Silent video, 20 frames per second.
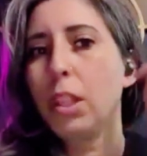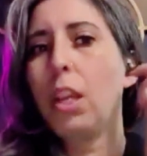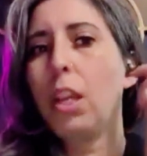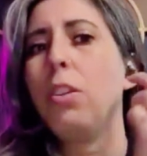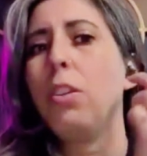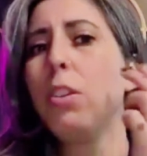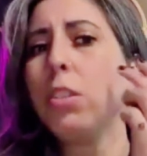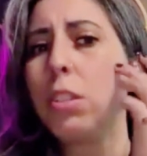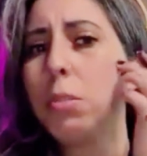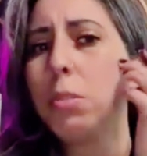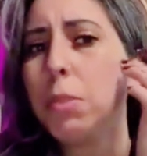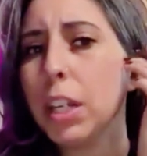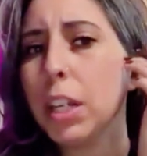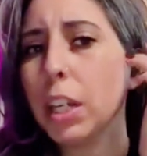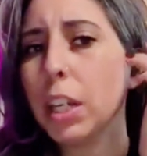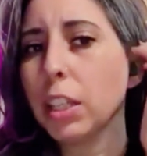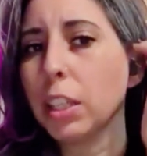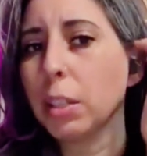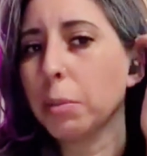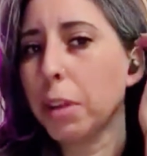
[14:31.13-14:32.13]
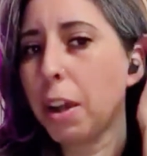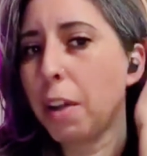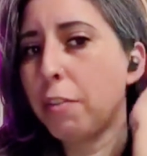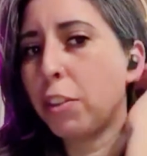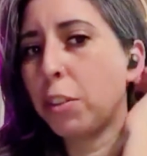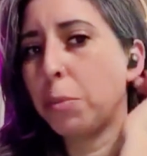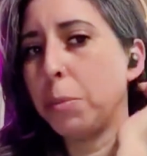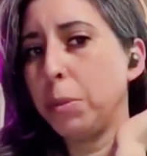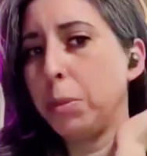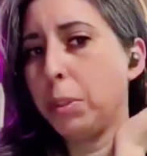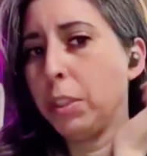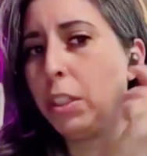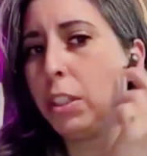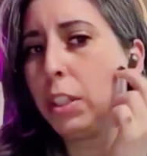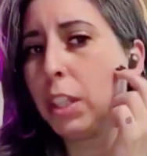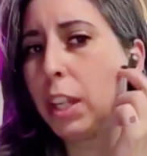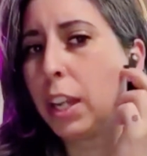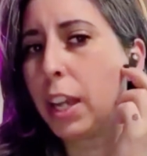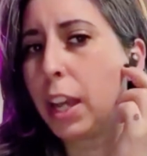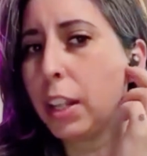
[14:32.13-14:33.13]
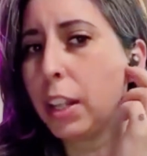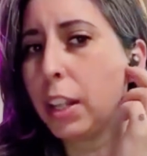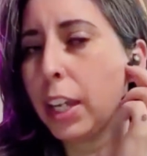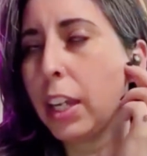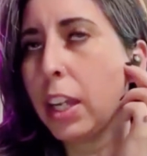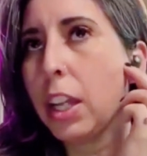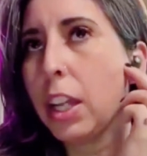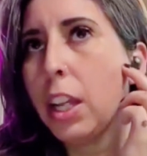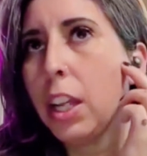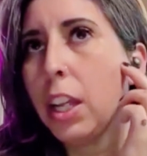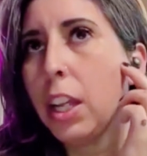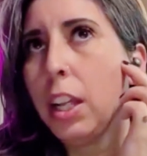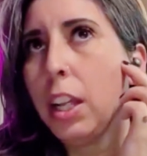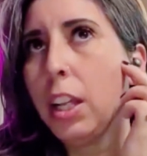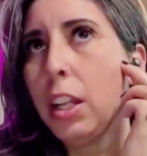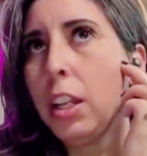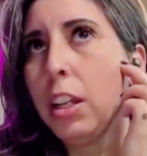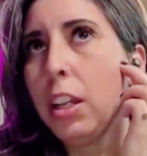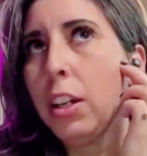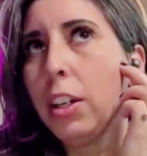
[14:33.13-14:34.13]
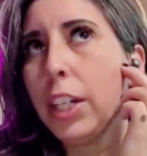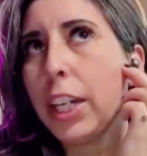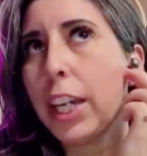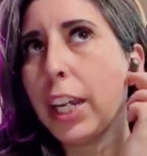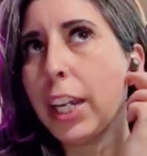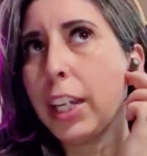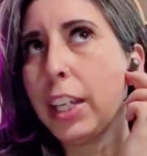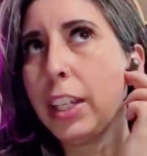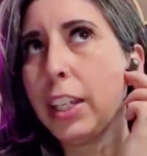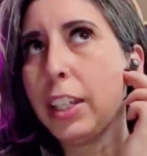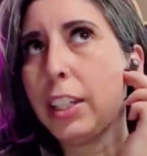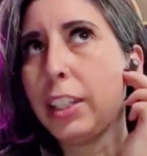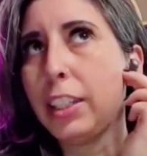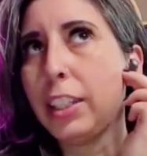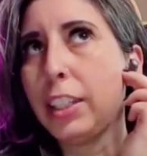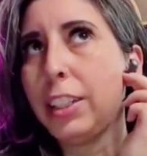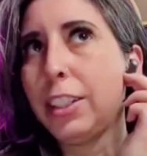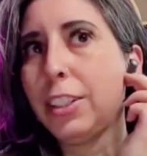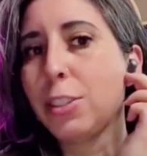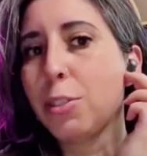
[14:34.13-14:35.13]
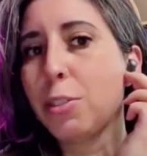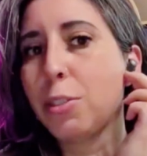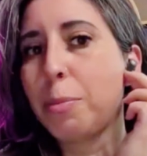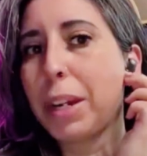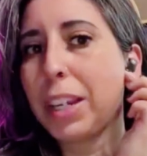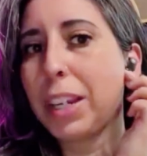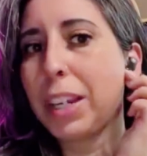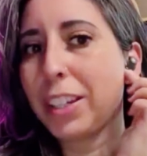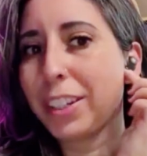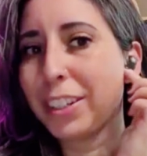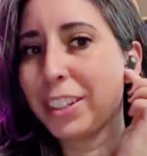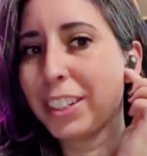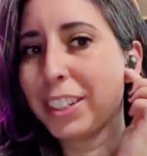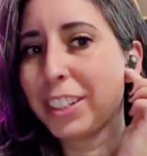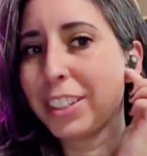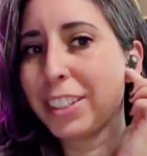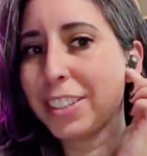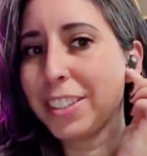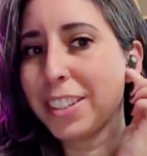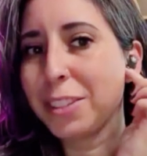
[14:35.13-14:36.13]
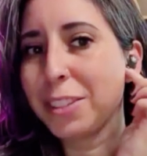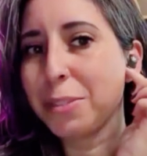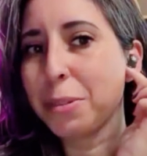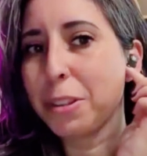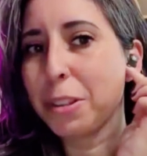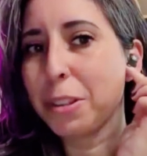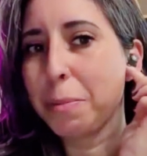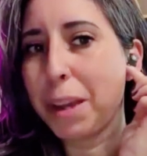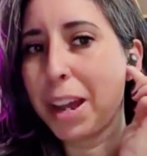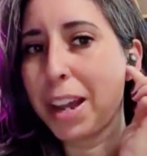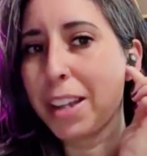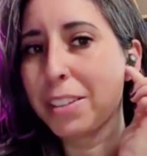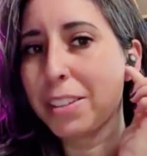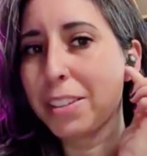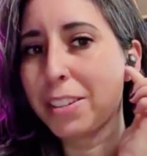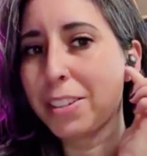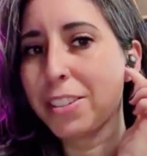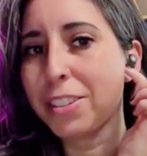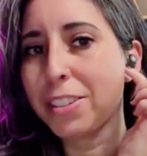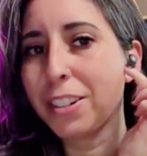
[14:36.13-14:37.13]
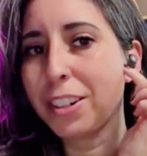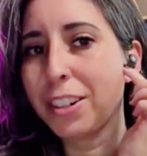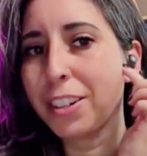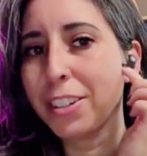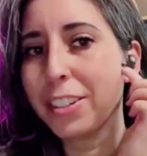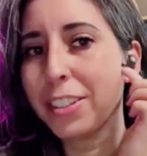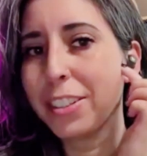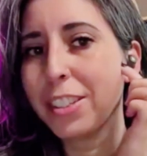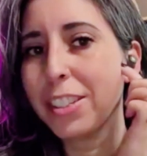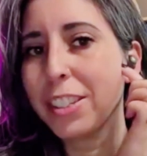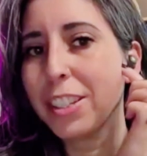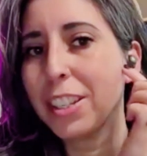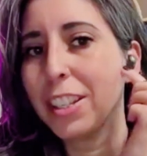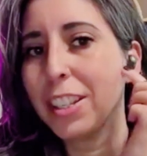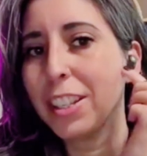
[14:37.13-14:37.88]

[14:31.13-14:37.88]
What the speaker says: And we also want to get them comfortable with looking at like, okay, here's where my ear is. That's where the masseter starts.